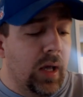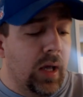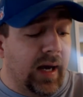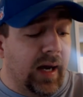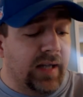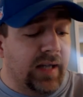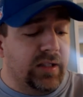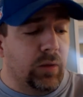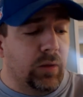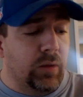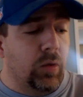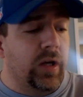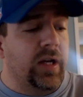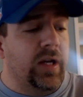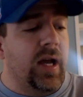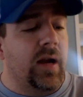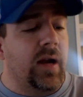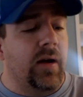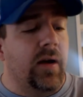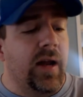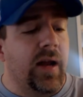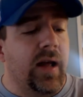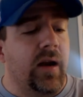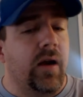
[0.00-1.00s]
I said, what do you got
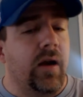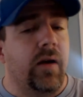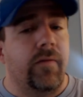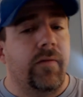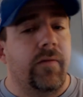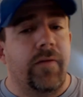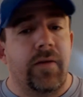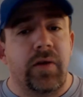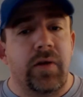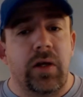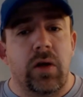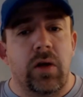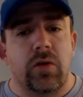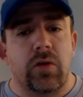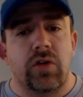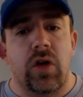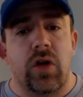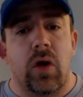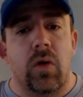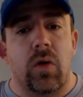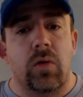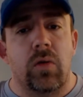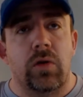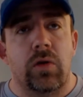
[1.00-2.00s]
on that? 150? He goes,
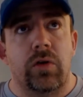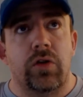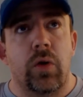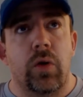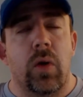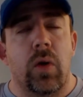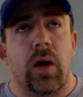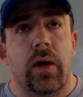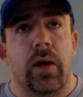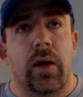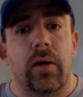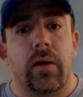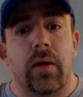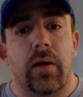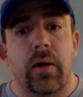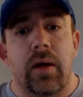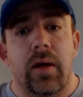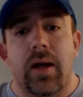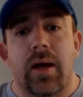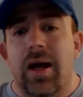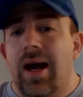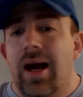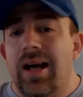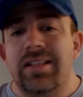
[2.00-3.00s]
no, 200.
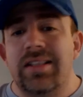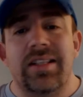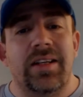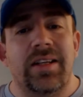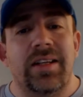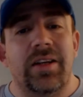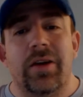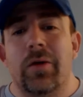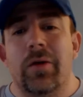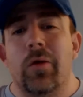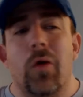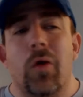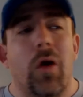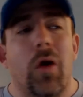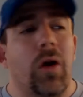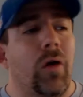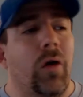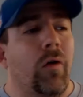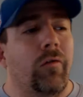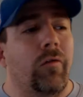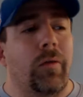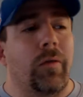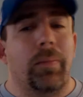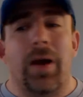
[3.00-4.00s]
I said, you are
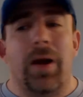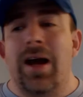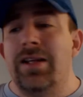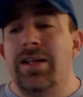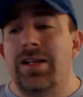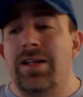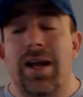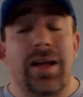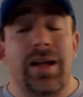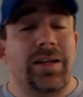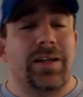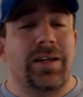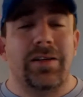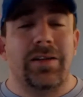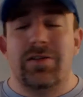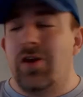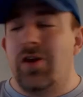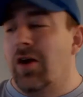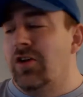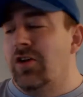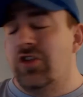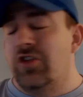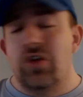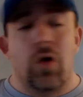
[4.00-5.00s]
overpriced, and I
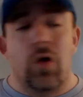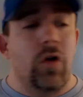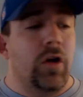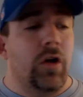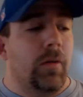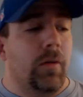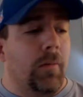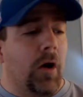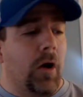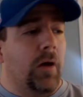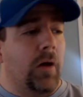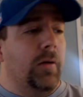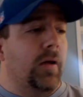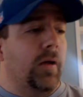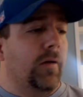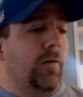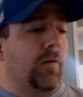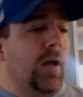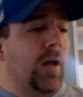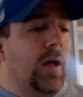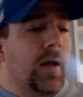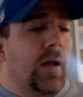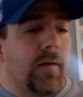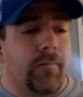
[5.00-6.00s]
started showing him on the
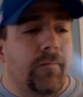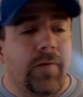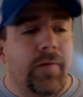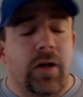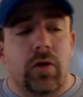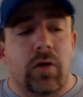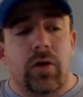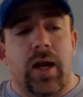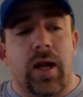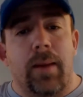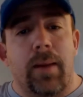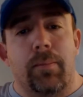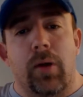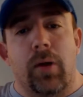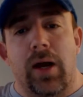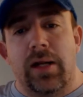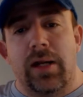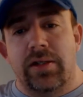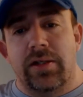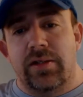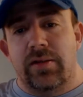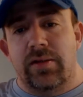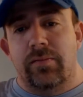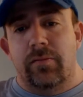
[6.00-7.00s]
video game
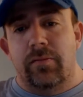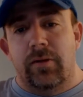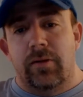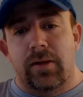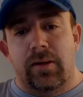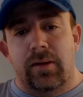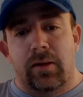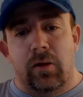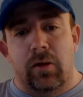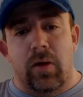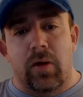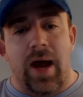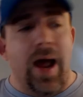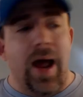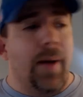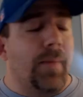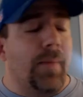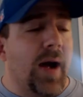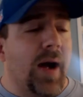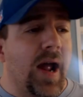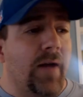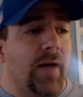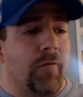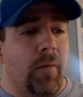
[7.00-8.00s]
price little app
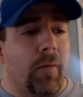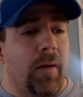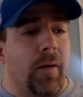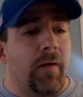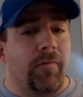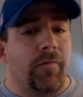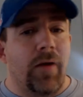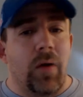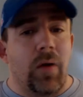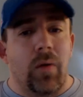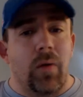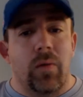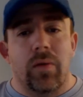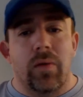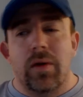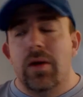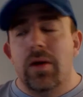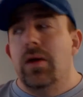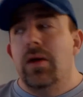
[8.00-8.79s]
I have on my phone.